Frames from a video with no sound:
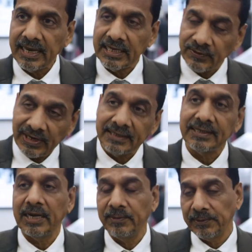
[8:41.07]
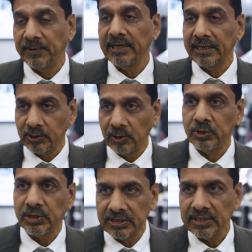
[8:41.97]
as well as hybrid printing
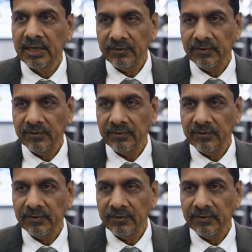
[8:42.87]
solutions,